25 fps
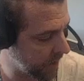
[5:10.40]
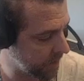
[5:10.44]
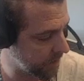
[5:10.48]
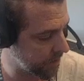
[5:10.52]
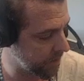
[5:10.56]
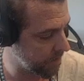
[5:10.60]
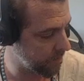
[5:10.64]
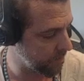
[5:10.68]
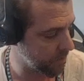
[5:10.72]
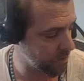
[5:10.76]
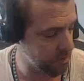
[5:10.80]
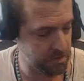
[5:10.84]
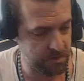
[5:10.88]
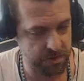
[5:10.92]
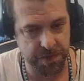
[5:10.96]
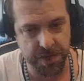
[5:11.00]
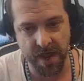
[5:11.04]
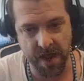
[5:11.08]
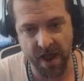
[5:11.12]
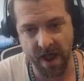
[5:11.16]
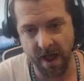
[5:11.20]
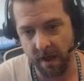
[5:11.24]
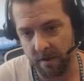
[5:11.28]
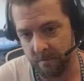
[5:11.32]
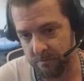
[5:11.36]
the Earth's
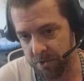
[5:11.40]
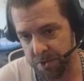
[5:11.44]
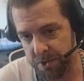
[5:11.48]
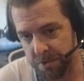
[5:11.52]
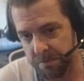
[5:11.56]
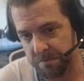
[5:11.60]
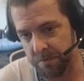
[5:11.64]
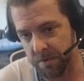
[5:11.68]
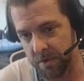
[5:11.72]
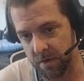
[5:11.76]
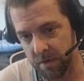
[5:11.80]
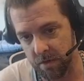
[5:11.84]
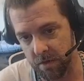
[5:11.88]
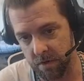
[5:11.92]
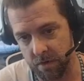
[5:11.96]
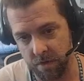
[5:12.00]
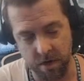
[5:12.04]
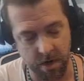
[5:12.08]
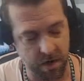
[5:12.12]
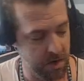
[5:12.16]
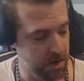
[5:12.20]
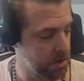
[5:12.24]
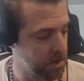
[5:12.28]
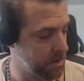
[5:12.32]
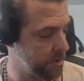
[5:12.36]
atmosphere
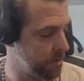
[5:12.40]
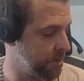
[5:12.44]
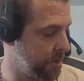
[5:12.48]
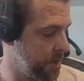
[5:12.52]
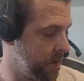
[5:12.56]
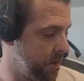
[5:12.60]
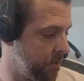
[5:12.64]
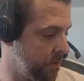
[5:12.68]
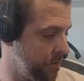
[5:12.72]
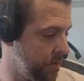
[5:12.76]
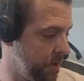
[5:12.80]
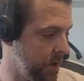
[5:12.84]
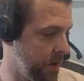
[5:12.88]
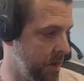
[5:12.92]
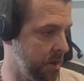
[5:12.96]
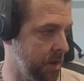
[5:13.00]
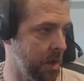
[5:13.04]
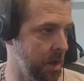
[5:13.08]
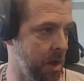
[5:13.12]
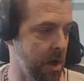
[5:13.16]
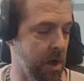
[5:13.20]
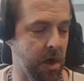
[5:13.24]
during